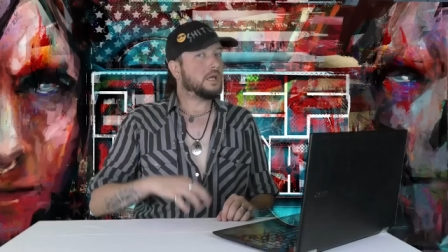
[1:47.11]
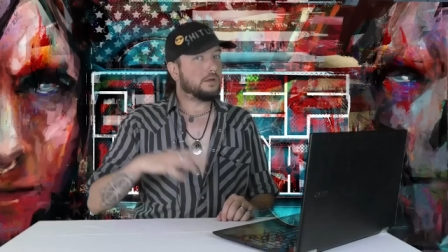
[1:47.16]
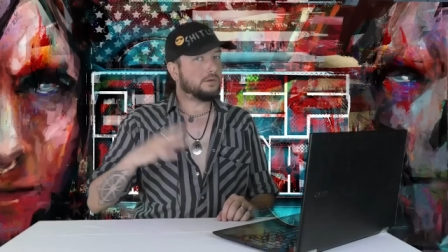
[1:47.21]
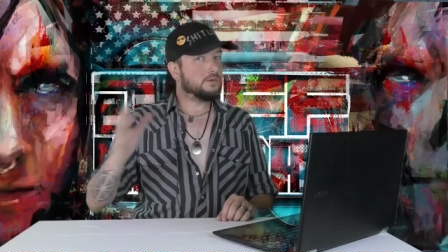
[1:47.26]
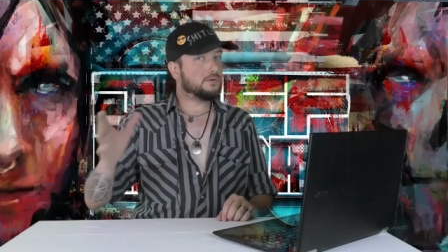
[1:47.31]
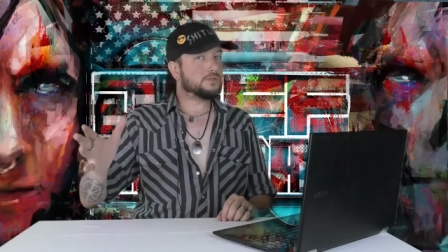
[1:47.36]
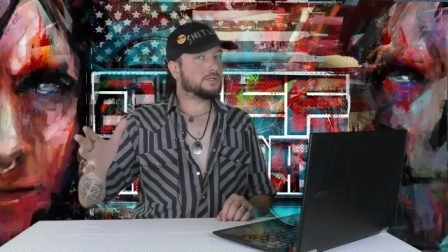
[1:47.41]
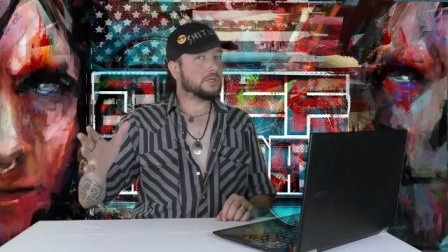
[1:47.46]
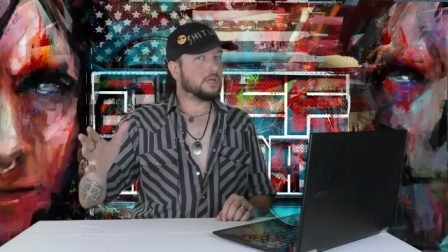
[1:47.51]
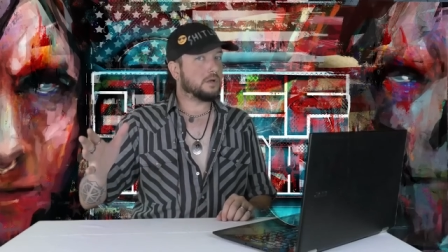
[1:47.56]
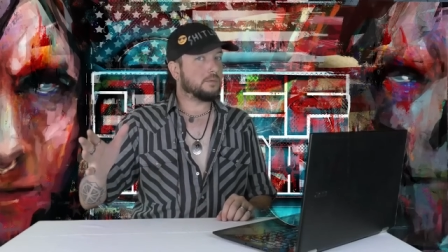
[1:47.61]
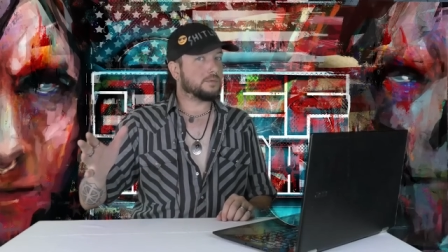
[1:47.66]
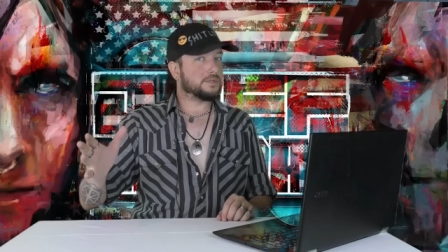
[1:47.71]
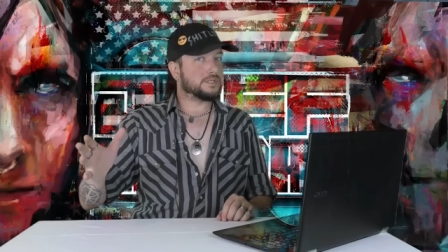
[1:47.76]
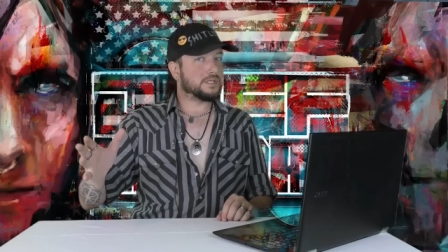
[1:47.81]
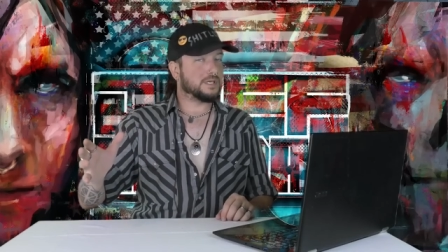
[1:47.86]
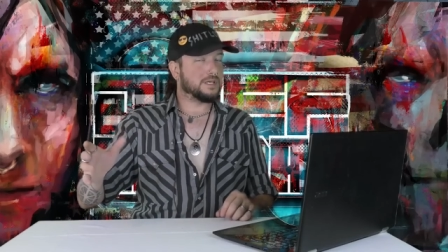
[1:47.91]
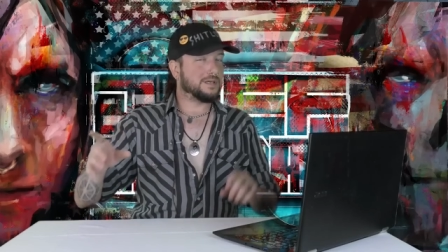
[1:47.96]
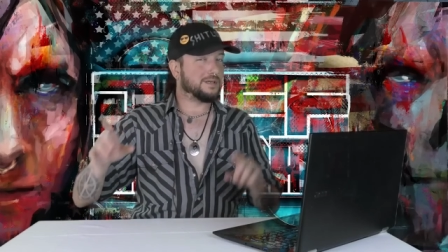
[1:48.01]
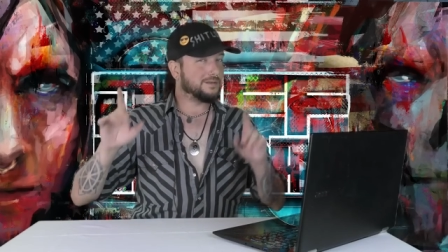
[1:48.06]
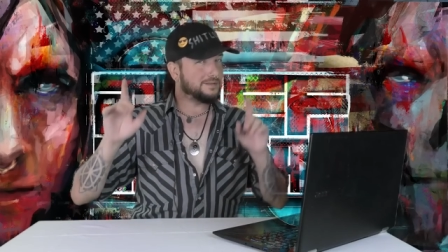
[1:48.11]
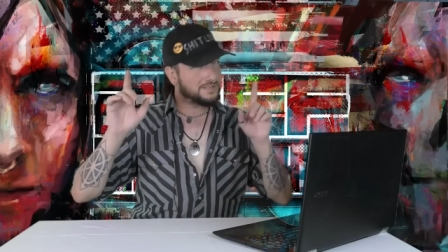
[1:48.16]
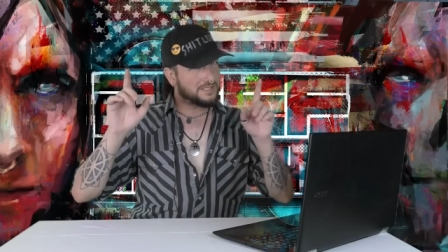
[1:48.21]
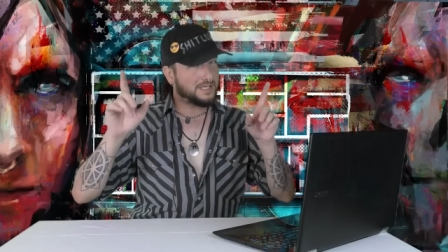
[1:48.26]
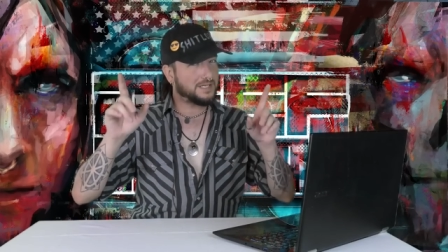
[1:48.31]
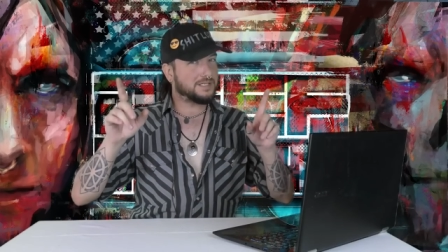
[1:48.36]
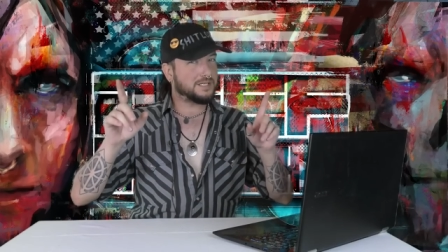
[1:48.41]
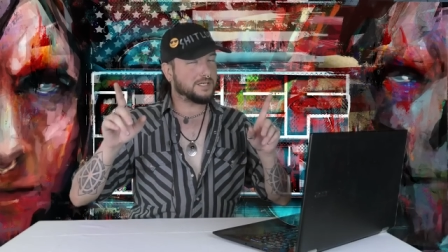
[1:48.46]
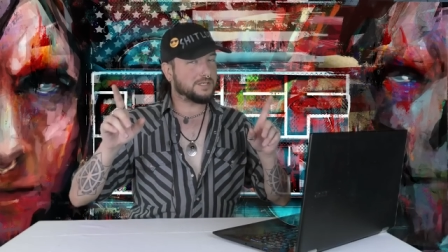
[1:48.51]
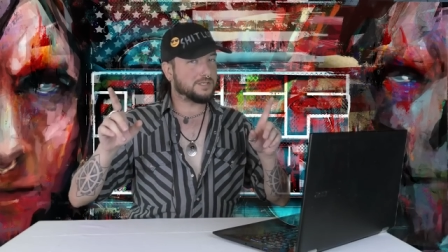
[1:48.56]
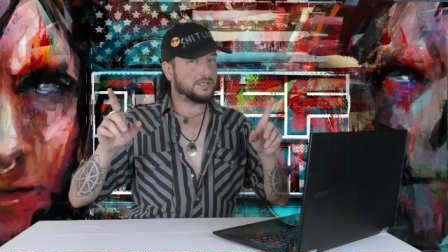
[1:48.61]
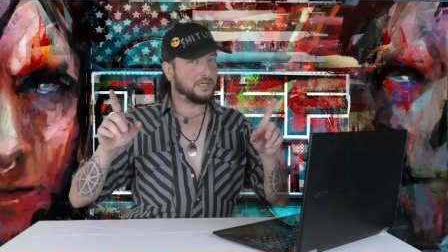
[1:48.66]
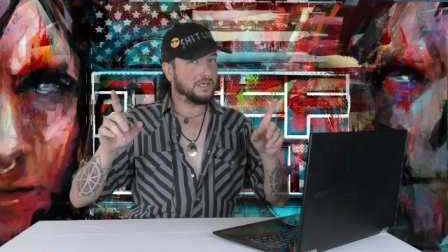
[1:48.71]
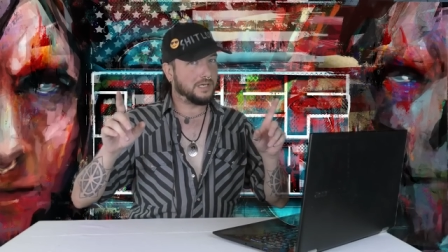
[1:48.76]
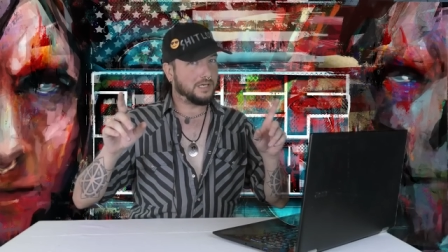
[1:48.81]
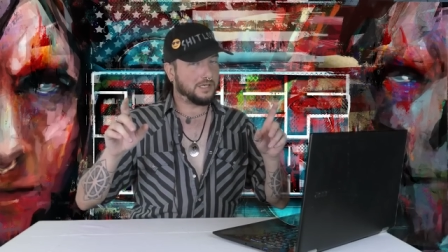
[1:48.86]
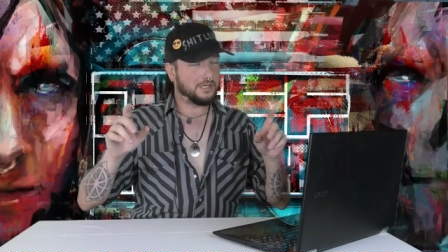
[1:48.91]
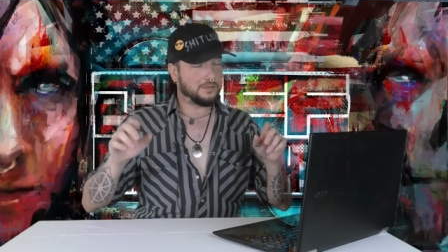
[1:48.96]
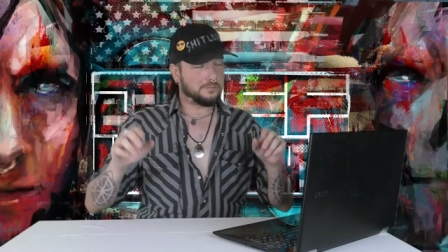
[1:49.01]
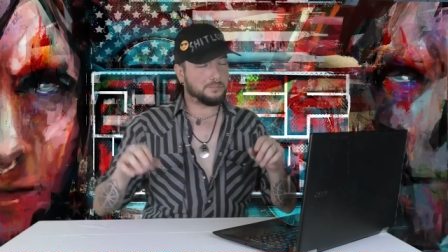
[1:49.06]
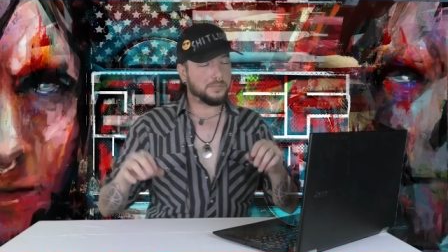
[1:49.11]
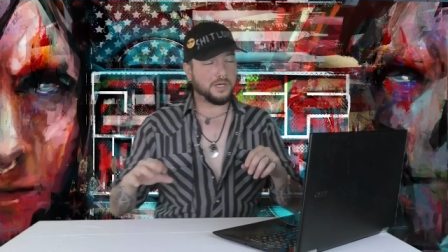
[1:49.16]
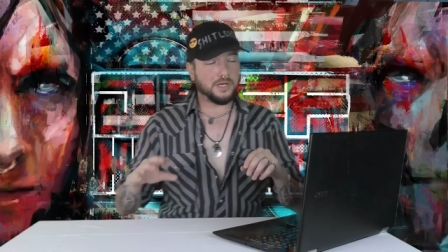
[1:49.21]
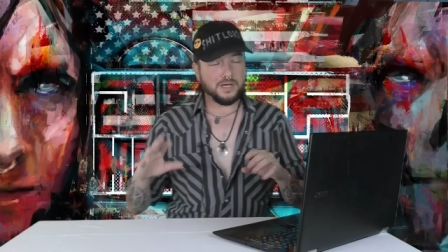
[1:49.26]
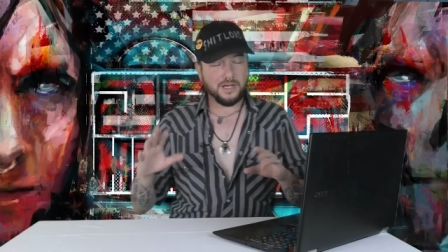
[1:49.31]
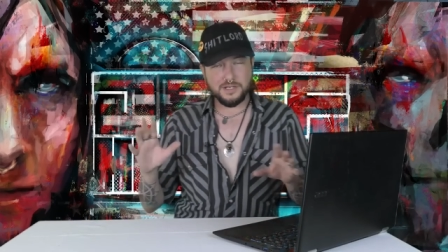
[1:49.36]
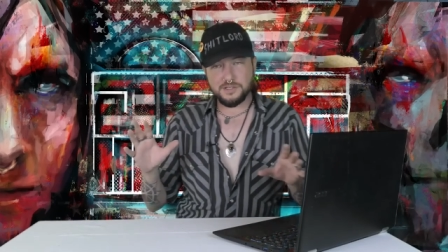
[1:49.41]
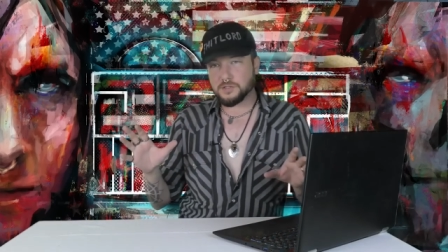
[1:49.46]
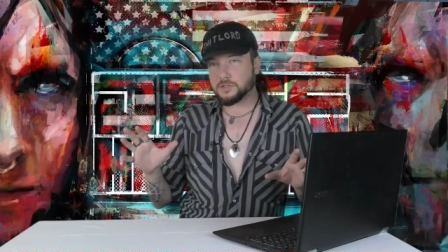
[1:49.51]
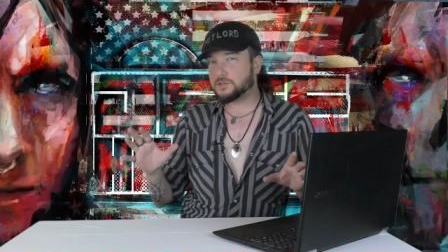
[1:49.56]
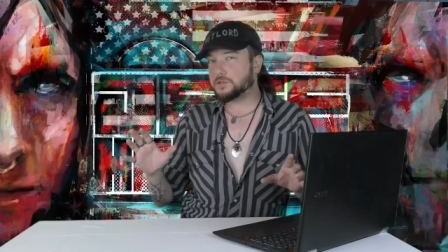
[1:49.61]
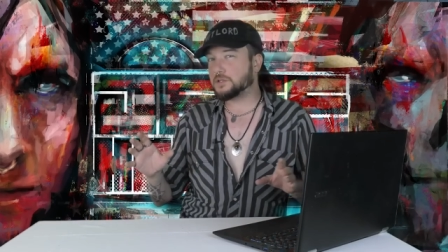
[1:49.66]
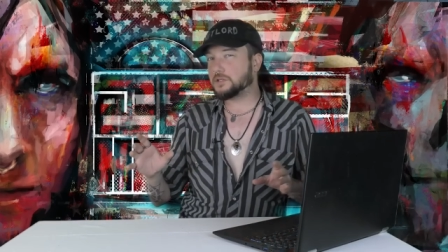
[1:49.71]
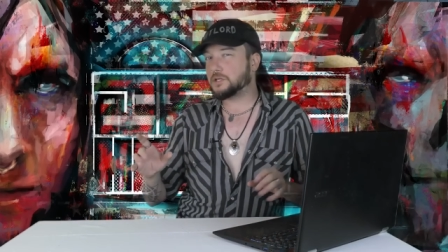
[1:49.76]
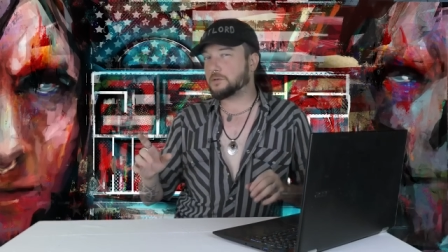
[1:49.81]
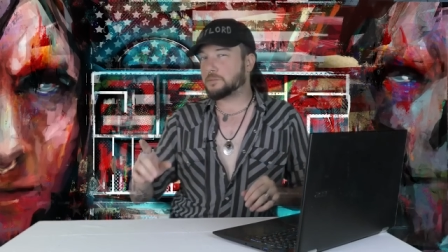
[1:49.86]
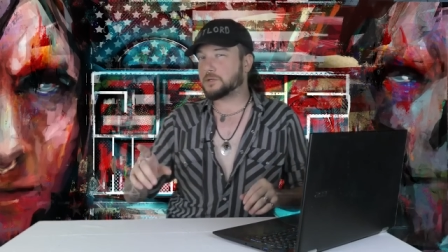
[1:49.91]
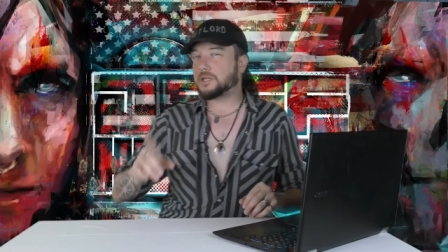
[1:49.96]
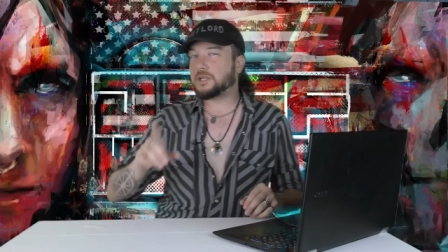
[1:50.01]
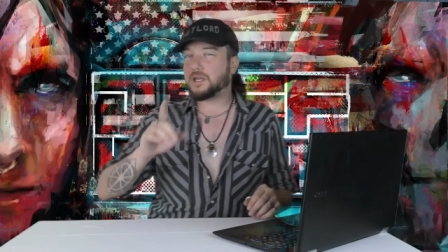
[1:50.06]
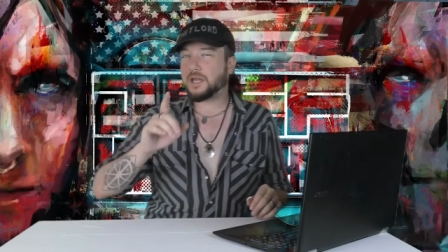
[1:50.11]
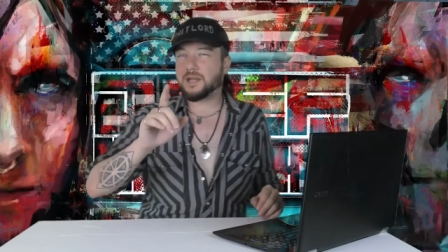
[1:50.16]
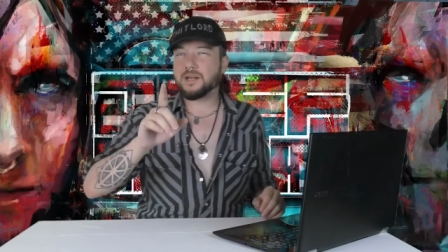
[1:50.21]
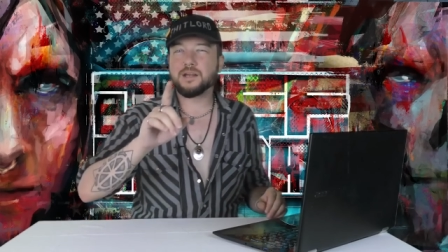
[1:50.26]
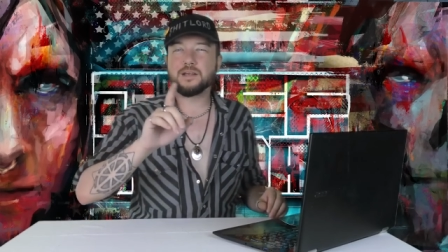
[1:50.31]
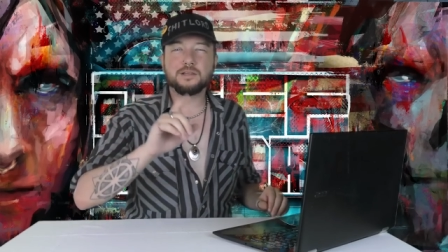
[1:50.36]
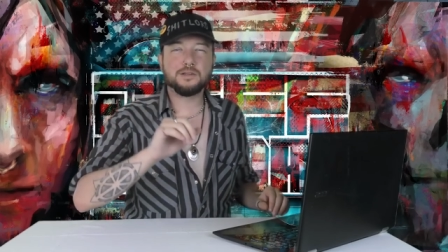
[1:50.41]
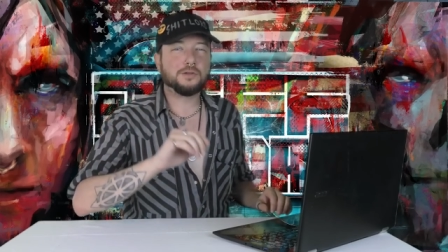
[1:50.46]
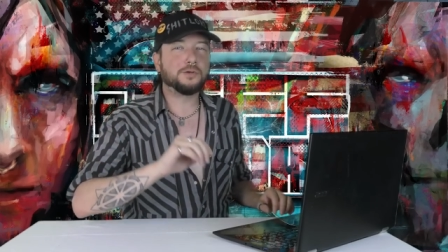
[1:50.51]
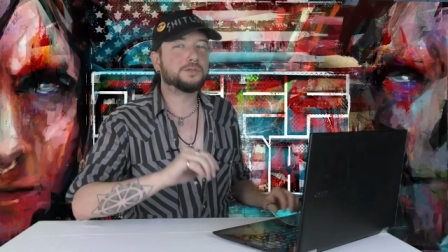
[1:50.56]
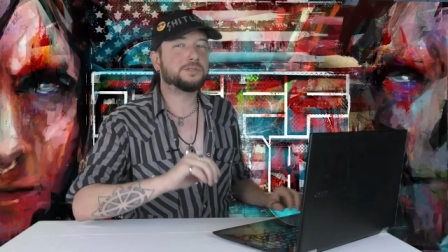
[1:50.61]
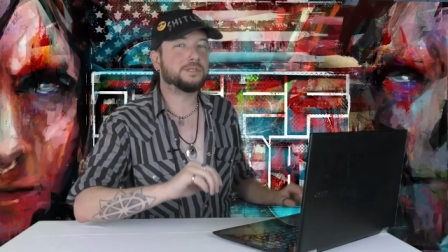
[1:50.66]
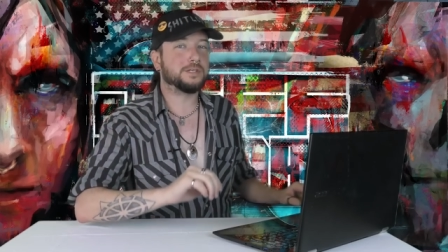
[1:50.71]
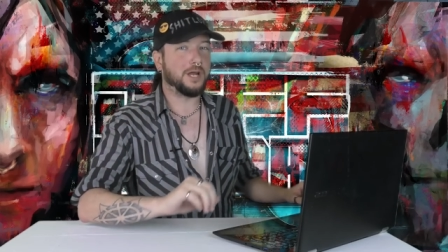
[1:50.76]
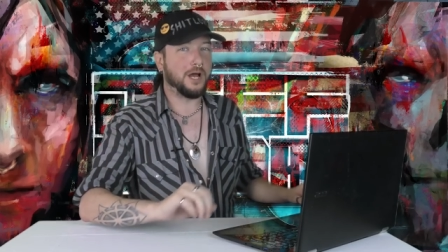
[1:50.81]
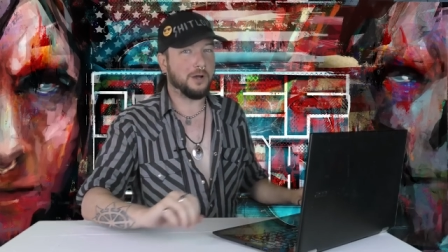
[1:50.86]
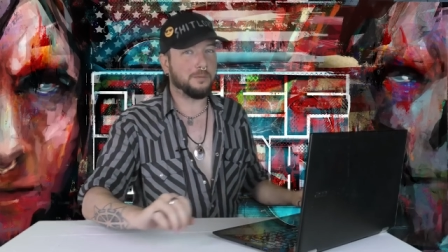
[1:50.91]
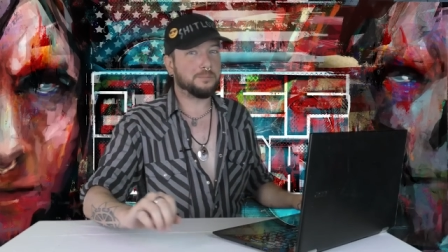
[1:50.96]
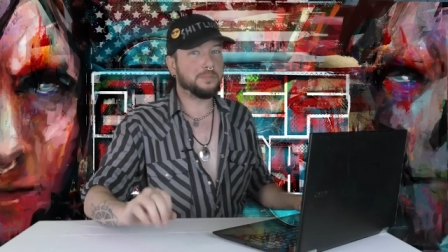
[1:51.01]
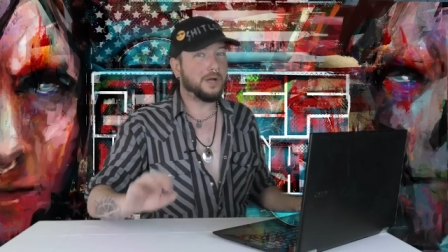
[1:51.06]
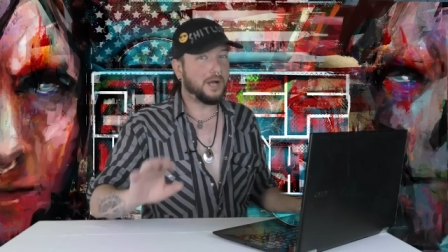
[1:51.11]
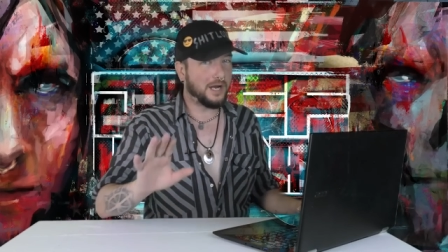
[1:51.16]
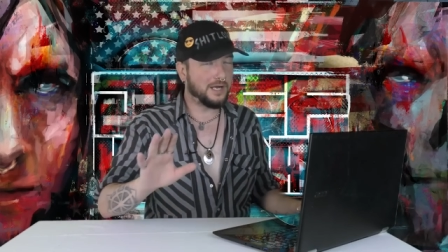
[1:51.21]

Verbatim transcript: Now usually I would say citation needed, but I took the liberty and I looked it up.